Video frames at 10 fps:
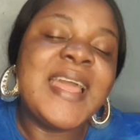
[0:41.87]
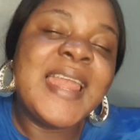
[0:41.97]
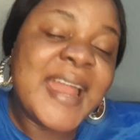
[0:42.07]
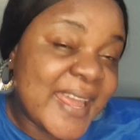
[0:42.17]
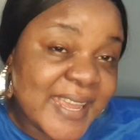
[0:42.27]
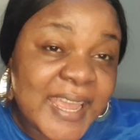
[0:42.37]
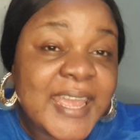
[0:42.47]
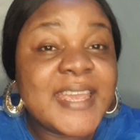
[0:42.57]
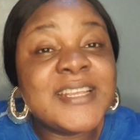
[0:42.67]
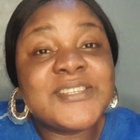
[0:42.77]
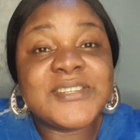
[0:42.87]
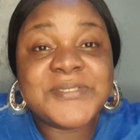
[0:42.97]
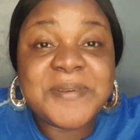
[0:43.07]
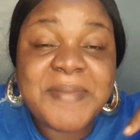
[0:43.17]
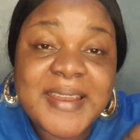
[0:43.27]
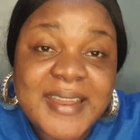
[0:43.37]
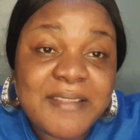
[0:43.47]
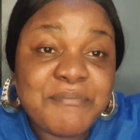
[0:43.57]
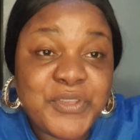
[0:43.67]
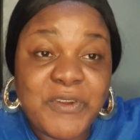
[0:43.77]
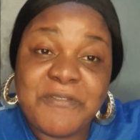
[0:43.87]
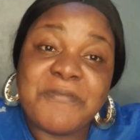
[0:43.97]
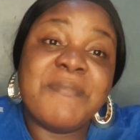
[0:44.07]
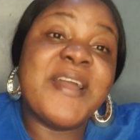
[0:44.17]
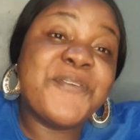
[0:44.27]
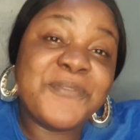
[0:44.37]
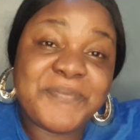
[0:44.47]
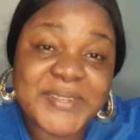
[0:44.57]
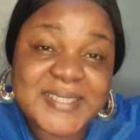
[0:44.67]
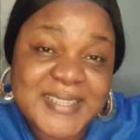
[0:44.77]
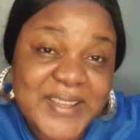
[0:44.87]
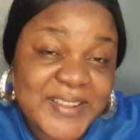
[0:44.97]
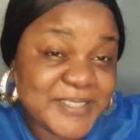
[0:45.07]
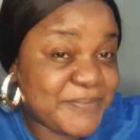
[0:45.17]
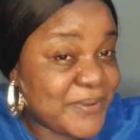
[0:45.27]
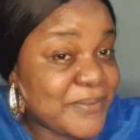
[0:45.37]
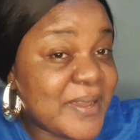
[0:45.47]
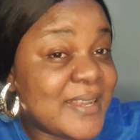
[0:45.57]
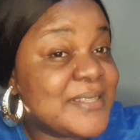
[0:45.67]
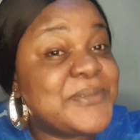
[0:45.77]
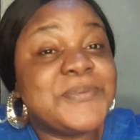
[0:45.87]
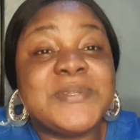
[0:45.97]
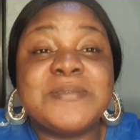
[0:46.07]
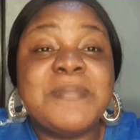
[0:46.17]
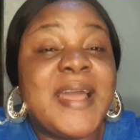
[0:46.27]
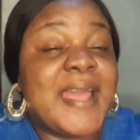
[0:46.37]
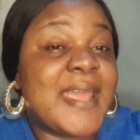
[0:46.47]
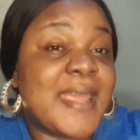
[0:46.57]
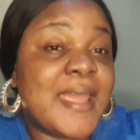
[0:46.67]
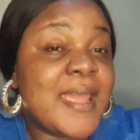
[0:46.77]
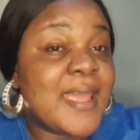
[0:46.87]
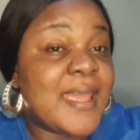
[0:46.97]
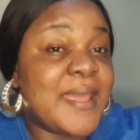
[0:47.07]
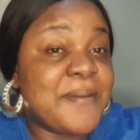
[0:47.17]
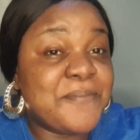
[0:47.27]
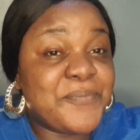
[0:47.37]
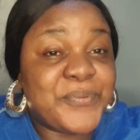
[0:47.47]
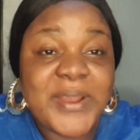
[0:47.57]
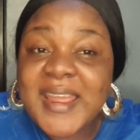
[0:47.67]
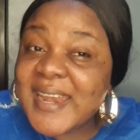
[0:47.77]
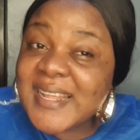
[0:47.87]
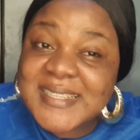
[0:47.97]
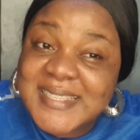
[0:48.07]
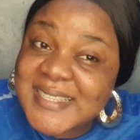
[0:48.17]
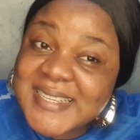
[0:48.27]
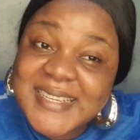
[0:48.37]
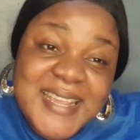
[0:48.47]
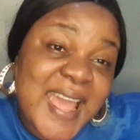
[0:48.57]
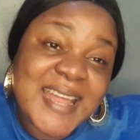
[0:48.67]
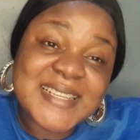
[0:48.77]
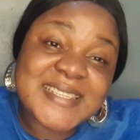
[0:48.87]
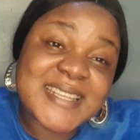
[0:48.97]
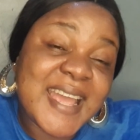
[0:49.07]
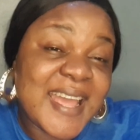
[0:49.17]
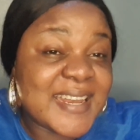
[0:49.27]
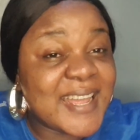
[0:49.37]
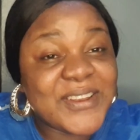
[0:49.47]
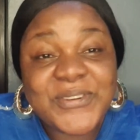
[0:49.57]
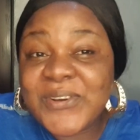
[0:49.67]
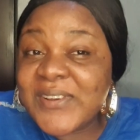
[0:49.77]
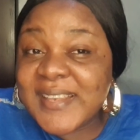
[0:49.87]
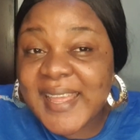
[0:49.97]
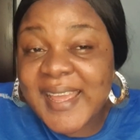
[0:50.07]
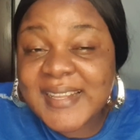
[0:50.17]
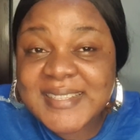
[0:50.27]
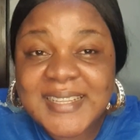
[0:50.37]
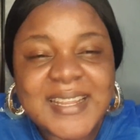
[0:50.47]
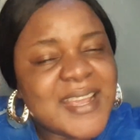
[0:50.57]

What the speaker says: like, it just reminded me of my own personal experience with my pregnancy and scan and all that.